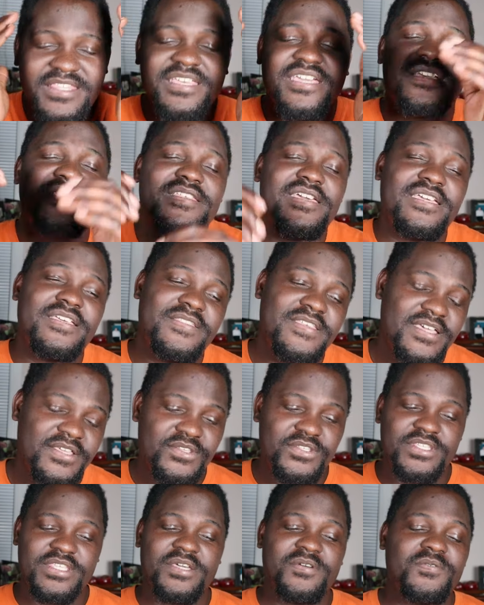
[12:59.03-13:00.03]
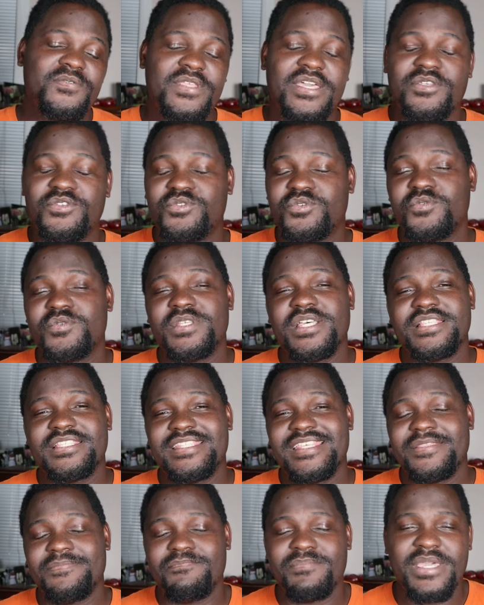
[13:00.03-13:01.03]
They they they sell they sold
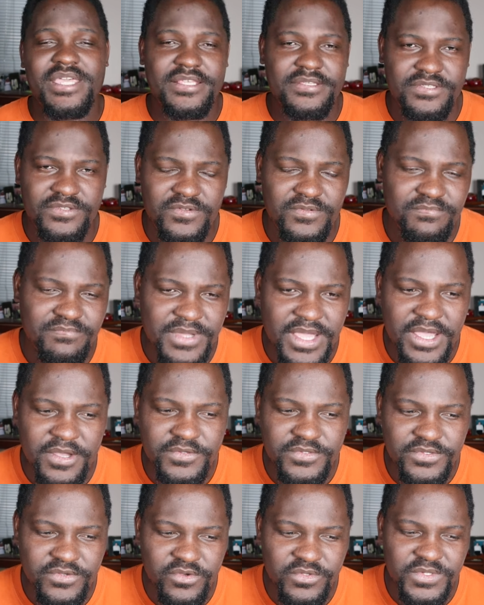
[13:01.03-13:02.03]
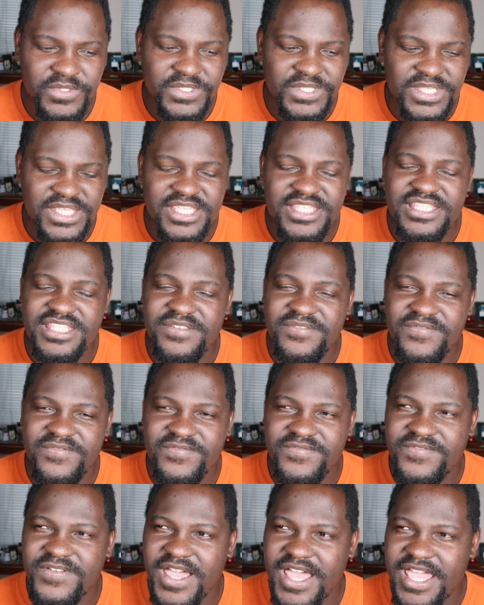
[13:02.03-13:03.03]
us Mason Mount on
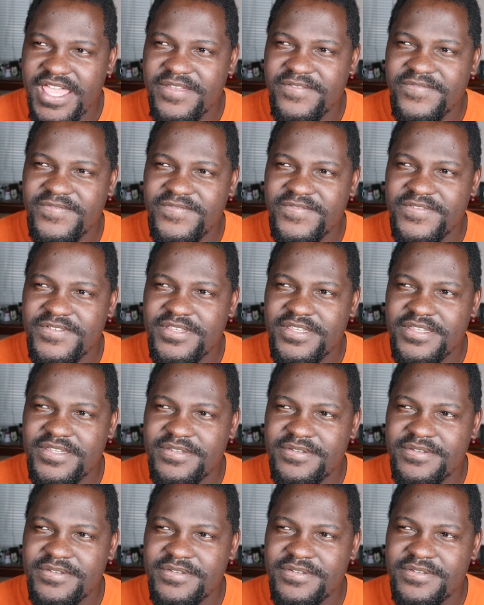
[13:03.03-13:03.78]
65,